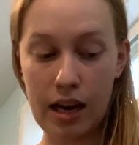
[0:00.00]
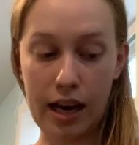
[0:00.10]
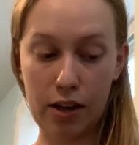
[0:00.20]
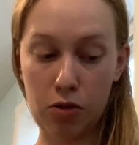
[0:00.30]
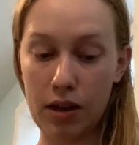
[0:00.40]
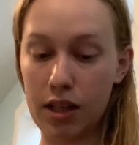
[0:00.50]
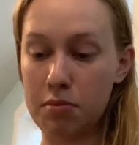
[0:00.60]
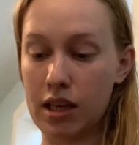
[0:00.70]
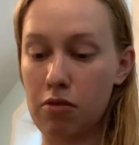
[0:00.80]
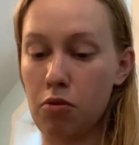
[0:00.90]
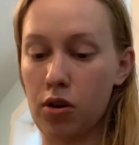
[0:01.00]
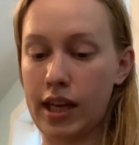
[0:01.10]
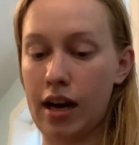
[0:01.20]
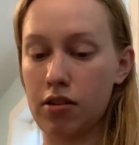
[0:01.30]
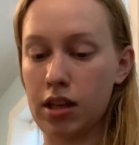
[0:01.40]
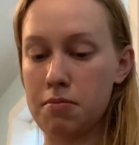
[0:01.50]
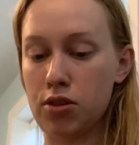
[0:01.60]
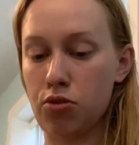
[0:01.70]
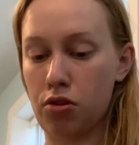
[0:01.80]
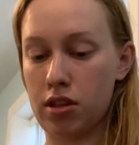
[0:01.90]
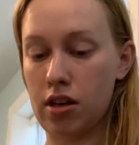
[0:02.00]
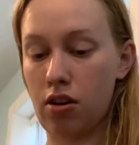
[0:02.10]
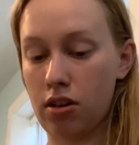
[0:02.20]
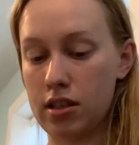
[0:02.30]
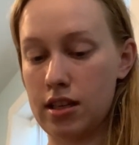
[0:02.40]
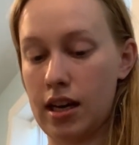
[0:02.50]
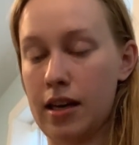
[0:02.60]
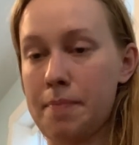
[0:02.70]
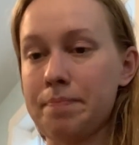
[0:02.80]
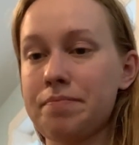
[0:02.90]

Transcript: I don't want them to get worn out and be dirty all the time.